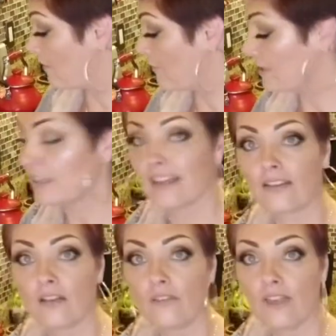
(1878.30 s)
I feel
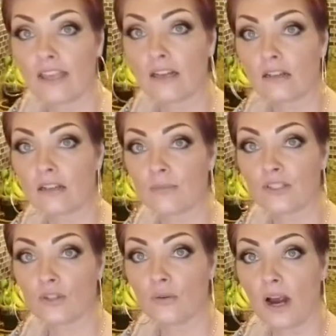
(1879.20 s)
like they get a little bit
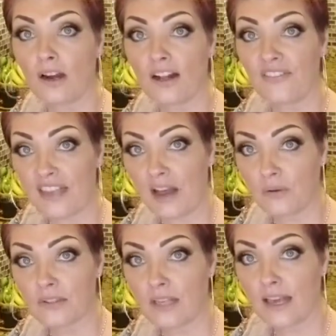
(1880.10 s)
too hard on the
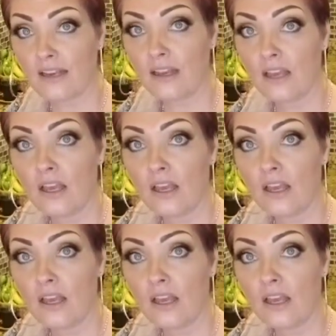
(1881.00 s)
outside.